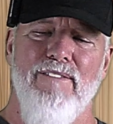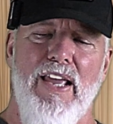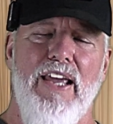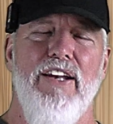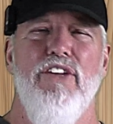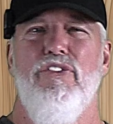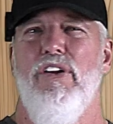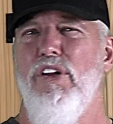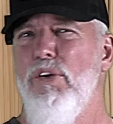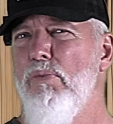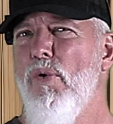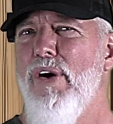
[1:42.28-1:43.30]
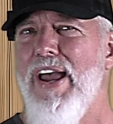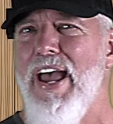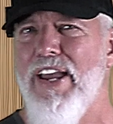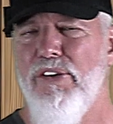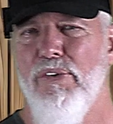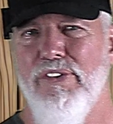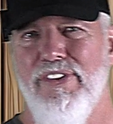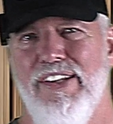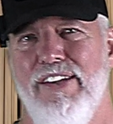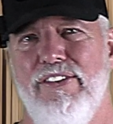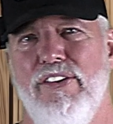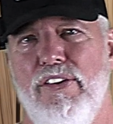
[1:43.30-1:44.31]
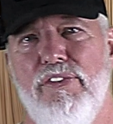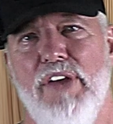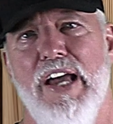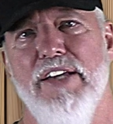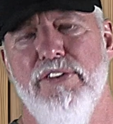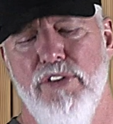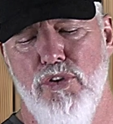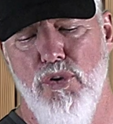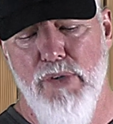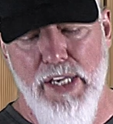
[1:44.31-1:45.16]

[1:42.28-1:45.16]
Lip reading: and it's a little more accurate to get to the size that you